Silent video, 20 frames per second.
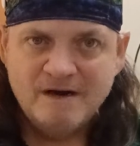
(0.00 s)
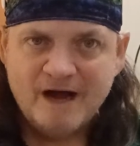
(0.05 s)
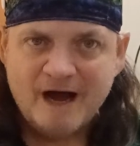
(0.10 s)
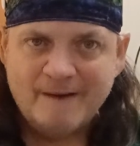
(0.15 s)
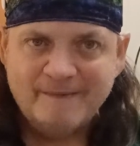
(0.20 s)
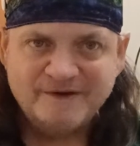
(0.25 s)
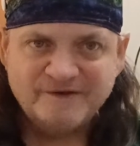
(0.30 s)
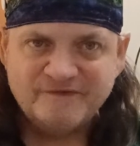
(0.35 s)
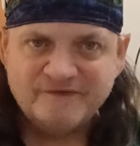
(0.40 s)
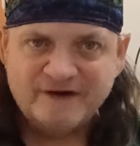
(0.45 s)
I
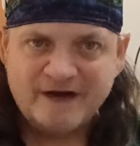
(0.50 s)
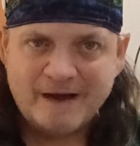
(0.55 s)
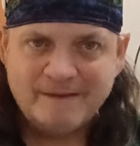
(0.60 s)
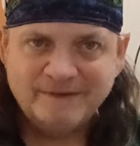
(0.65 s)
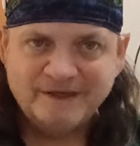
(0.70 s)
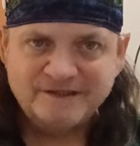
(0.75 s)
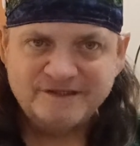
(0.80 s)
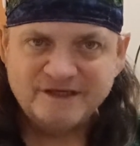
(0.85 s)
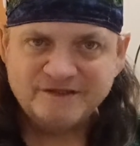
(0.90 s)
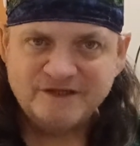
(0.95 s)
mean, it's phenomenal.
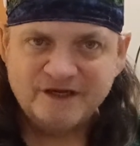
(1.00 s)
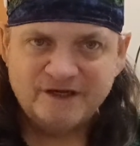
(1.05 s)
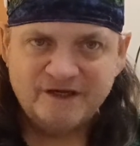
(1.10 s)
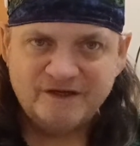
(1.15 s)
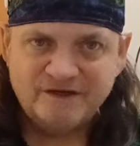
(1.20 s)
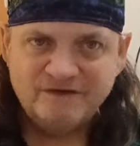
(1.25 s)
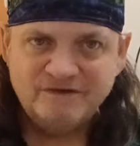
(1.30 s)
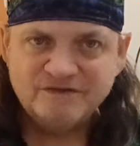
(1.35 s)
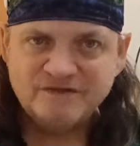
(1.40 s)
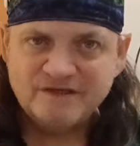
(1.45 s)
It's such a
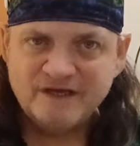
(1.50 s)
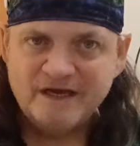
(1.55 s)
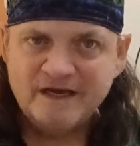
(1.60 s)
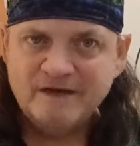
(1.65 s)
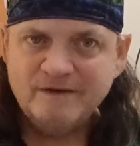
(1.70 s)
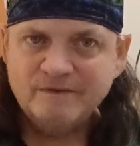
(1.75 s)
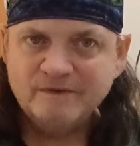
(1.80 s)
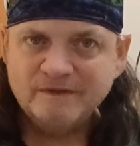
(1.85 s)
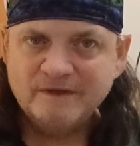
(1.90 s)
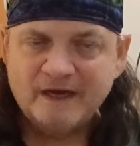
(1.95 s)
huge
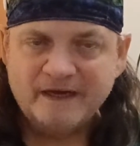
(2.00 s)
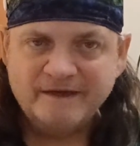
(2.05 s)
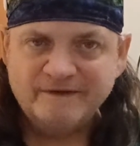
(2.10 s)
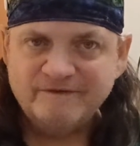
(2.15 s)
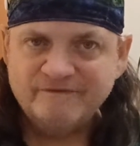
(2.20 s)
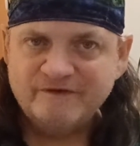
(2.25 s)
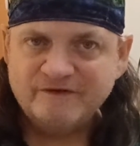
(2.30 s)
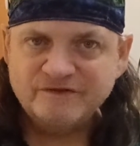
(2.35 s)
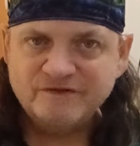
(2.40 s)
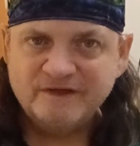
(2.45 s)
thing with like
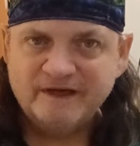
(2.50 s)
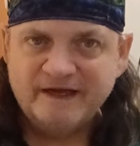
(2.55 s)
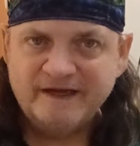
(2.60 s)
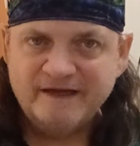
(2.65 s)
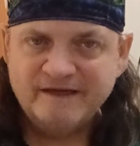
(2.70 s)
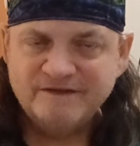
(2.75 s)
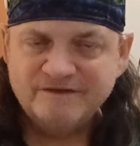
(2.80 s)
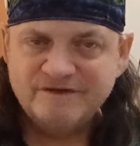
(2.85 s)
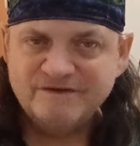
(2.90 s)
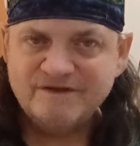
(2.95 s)
virtually
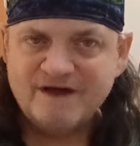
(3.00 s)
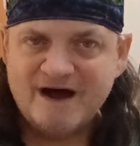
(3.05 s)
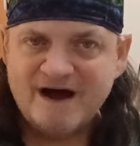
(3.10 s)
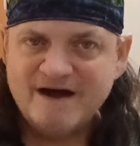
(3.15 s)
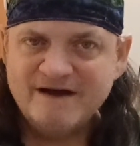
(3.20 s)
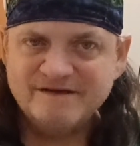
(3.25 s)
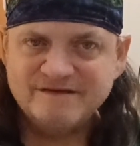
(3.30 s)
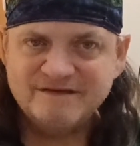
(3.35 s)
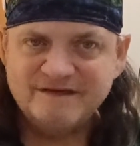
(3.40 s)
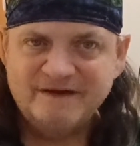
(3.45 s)
to the
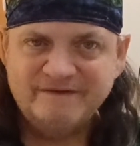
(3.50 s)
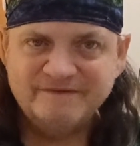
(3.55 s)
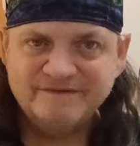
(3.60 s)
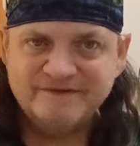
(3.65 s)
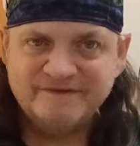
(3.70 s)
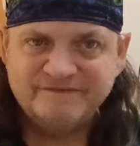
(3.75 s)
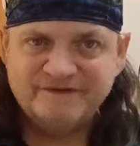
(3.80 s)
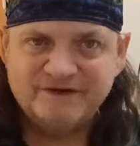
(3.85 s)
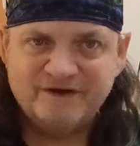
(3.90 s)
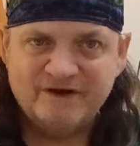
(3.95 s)
highest levels
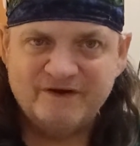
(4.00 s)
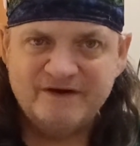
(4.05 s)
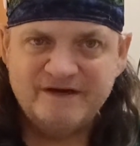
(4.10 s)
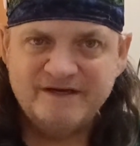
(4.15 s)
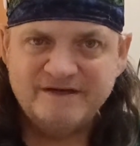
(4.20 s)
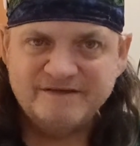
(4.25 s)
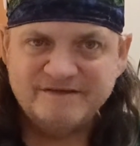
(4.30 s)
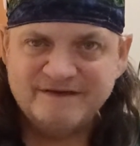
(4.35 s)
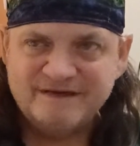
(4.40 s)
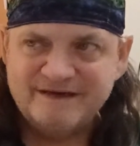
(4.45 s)
of
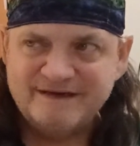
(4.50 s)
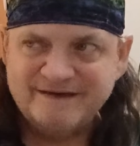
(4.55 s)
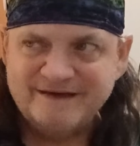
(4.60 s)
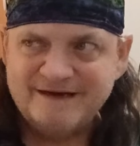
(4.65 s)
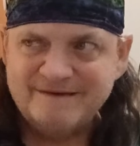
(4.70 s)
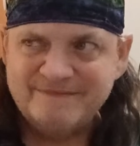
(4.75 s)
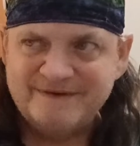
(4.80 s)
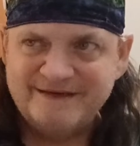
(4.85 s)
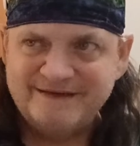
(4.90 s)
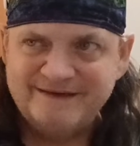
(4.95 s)
degrees. Like, I
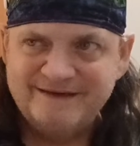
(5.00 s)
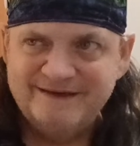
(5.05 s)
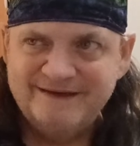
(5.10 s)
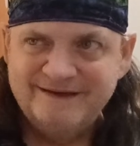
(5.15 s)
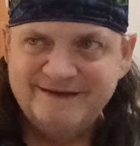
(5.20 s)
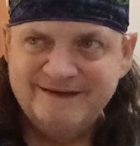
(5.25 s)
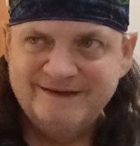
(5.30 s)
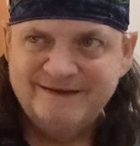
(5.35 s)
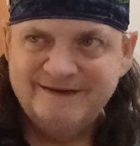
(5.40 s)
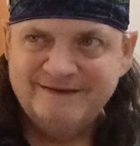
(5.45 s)
mean,
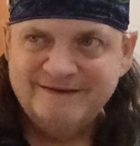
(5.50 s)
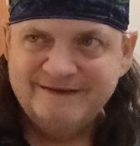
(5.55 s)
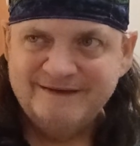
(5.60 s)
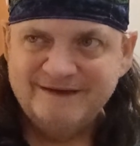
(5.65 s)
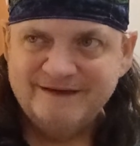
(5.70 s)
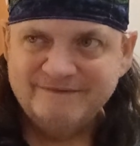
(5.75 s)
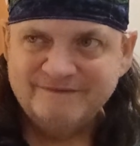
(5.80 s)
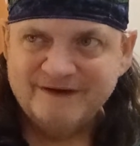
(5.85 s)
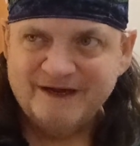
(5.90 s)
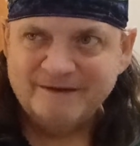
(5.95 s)

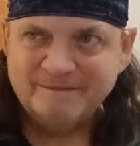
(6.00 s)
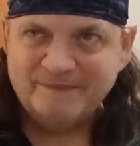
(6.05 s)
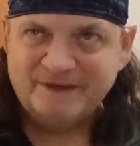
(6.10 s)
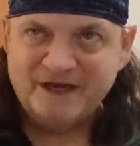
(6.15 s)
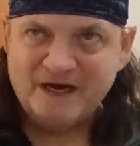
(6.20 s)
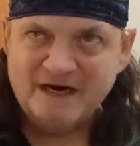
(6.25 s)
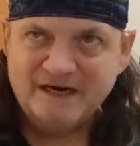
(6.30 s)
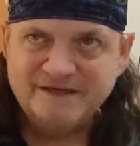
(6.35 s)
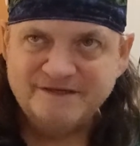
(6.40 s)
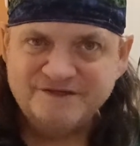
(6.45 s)
of like
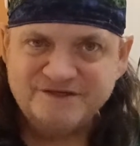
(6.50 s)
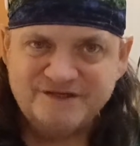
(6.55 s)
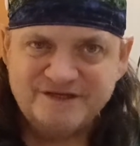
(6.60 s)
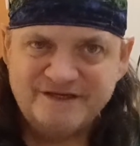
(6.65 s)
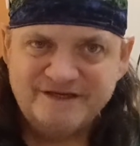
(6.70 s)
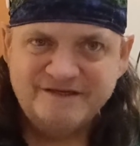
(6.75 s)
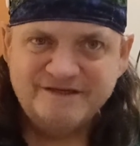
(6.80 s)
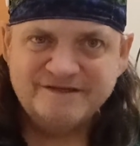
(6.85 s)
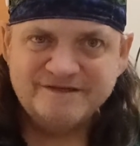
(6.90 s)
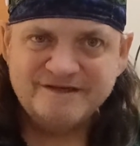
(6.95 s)
beyond
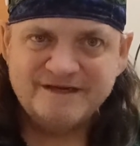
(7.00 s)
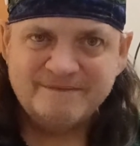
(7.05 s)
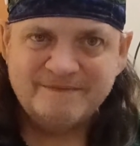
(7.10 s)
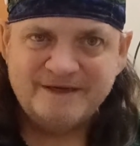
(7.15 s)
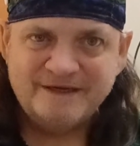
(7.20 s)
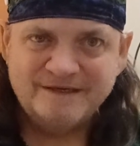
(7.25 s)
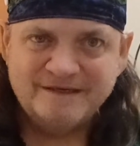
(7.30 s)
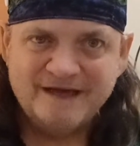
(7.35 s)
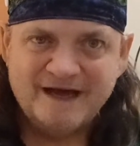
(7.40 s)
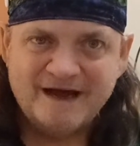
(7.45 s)
genius. I
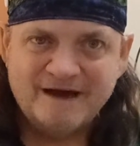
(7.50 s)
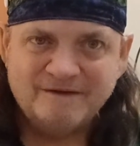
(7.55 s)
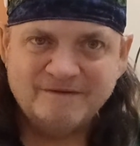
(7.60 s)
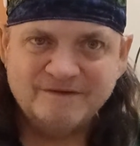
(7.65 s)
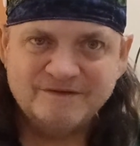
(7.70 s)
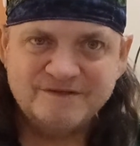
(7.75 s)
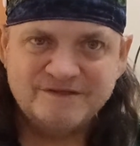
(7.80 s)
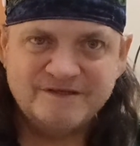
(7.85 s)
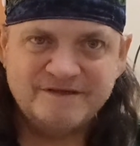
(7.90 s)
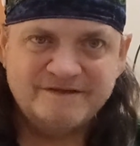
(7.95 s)
mean, how
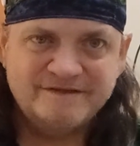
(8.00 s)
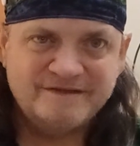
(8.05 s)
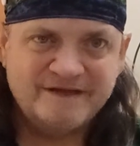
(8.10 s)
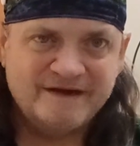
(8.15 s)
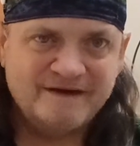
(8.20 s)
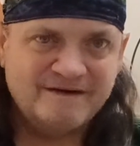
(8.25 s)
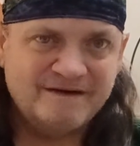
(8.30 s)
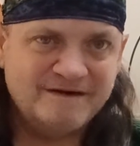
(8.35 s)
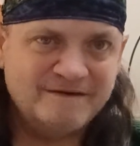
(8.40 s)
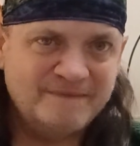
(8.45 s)
serious they
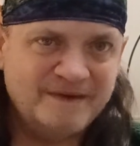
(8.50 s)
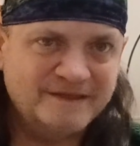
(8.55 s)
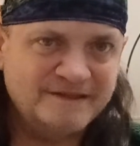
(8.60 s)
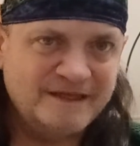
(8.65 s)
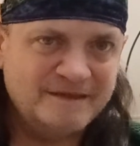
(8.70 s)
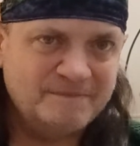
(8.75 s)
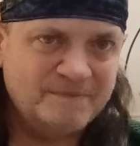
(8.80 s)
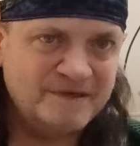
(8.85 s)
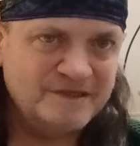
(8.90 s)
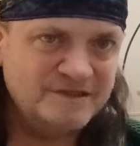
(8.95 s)
are about
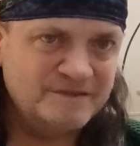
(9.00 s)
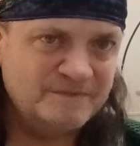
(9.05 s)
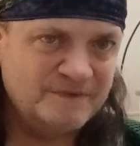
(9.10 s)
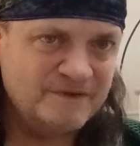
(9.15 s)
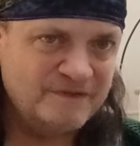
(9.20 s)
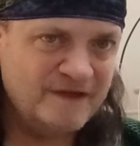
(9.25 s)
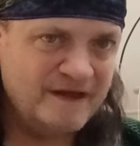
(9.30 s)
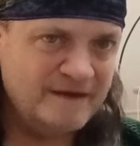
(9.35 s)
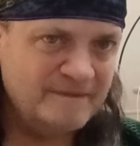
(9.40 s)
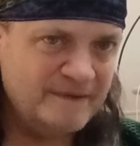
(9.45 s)
that principle
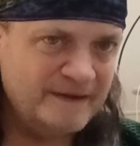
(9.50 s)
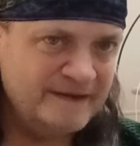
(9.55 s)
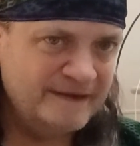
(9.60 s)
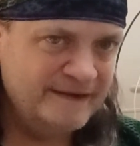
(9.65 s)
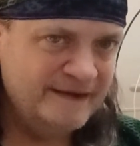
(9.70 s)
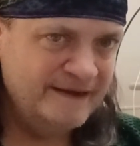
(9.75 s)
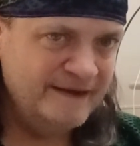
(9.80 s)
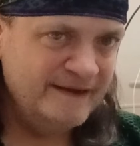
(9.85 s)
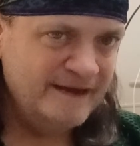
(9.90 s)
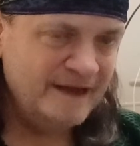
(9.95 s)
thing, man,
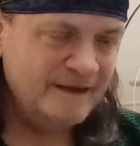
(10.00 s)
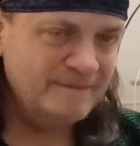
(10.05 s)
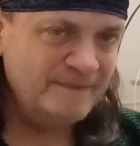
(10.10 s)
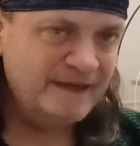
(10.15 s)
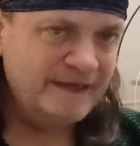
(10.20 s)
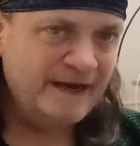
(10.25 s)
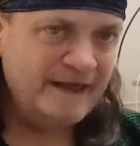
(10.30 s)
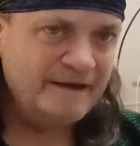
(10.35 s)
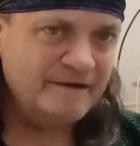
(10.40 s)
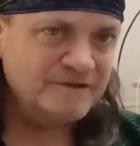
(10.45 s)
and
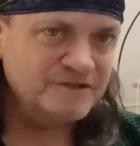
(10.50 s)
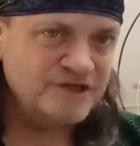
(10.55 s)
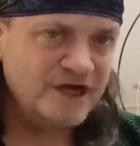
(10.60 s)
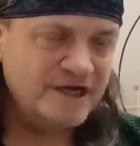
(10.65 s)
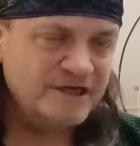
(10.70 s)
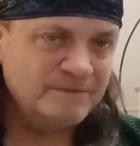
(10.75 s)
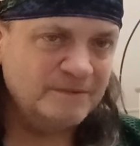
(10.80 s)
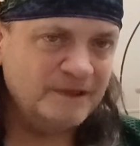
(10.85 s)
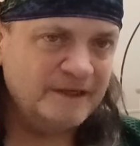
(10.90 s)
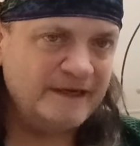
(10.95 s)
being
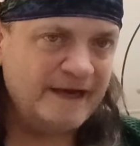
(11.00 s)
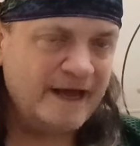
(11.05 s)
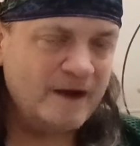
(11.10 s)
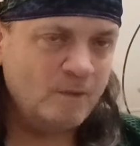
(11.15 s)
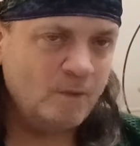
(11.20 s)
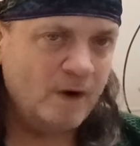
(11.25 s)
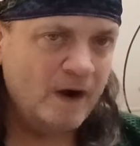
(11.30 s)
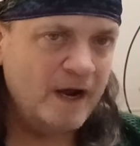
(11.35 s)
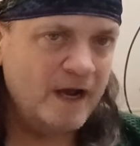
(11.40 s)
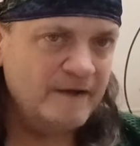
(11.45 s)
interchangeable in that
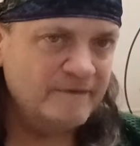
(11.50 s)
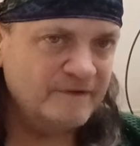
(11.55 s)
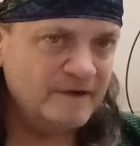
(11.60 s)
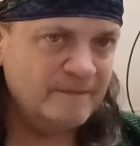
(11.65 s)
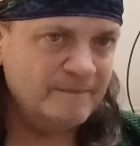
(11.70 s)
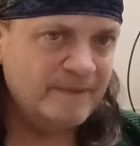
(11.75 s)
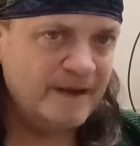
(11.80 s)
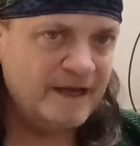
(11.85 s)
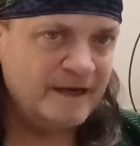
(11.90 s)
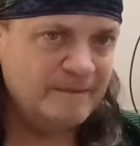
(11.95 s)
way of
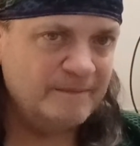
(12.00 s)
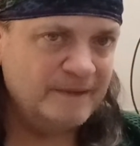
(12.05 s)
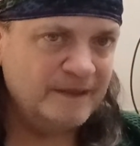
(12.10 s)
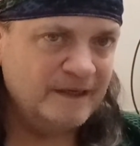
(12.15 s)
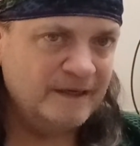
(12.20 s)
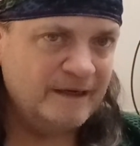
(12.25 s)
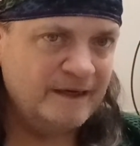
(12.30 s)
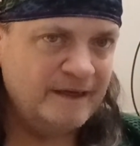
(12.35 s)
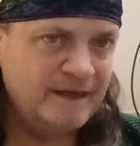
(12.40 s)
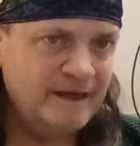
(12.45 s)

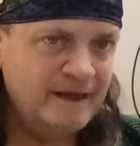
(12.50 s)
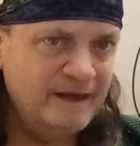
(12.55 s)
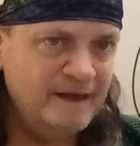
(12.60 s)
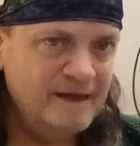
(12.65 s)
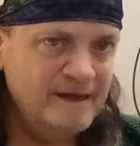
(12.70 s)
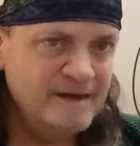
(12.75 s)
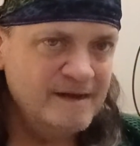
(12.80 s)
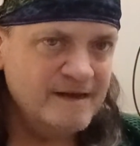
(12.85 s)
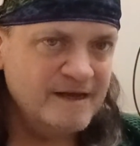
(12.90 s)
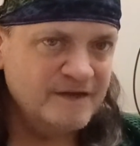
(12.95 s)
compatibility
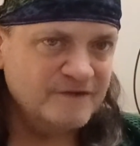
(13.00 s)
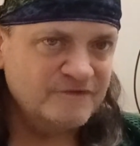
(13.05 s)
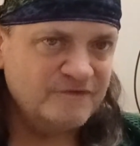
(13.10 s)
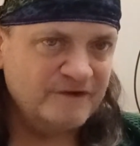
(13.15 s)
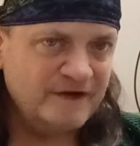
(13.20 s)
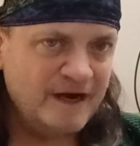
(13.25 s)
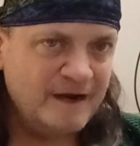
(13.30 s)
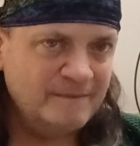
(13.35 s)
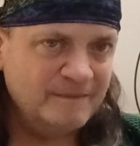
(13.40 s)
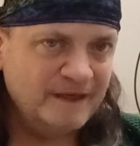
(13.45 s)
is
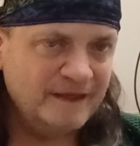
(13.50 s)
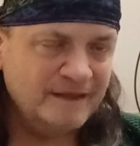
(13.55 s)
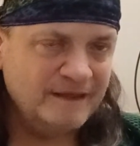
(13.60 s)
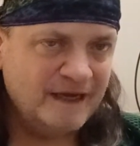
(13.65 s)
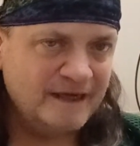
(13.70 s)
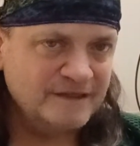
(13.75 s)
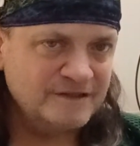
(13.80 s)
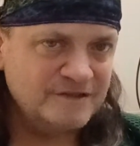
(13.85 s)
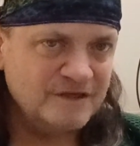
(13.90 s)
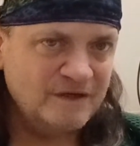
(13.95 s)
phenomenally
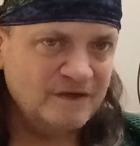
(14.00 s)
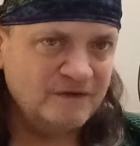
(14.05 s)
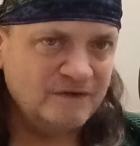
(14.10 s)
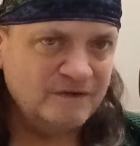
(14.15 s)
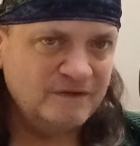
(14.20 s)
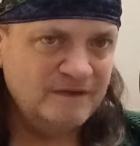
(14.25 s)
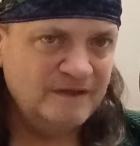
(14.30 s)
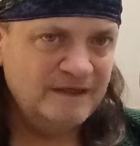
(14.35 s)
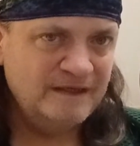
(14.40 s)
like so.